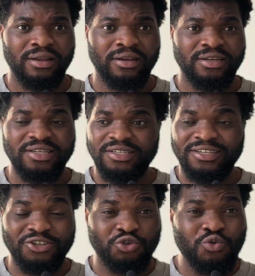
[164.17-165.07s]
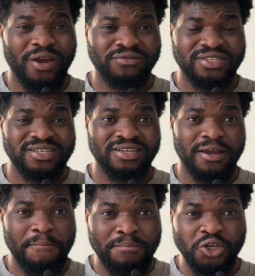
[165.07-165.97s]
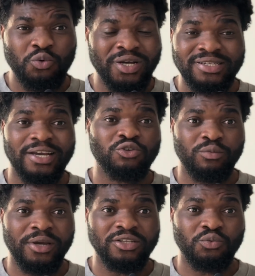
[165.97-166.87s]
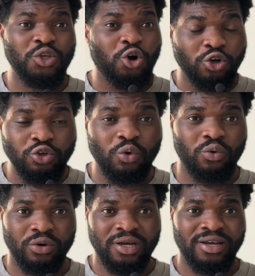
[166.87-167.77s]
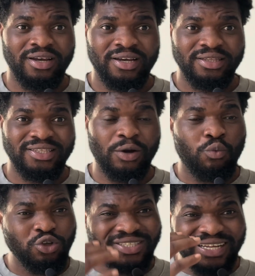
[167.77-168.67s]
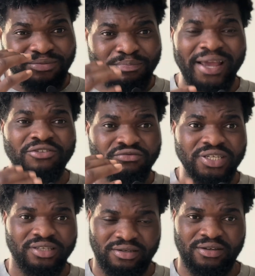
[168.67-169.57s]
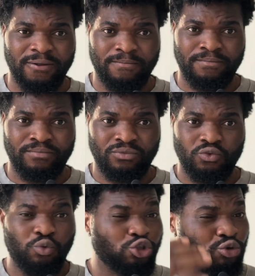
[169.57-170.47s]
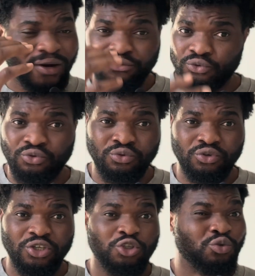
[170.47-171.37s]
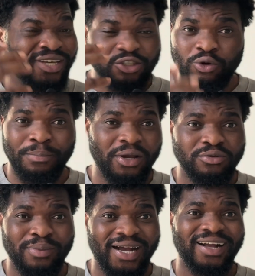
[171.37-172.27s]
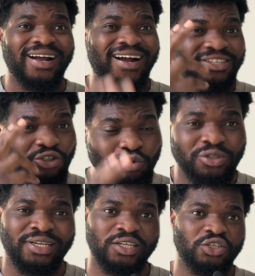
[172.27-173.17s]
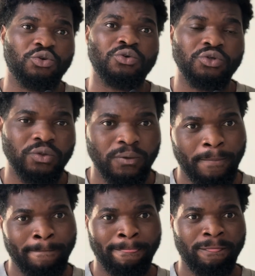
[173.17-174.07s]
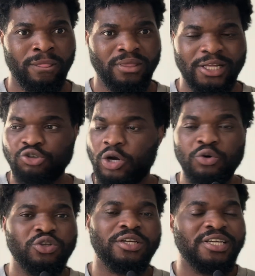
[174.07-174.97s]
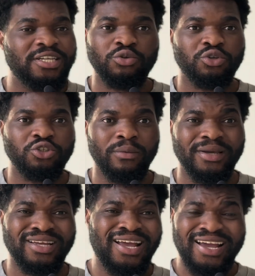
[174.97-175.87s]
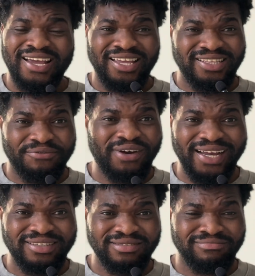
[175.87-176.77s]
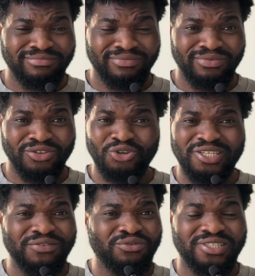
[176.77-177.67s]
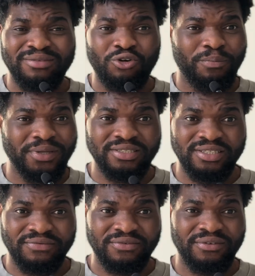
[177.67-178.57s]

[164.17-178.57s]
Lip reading: This is a UFC middleweight title belt. We all know that once that bell rings, what you have to do is to get your belt back as you said you're going to do. That he's holding your belt. The fight doesn't even seem competitive.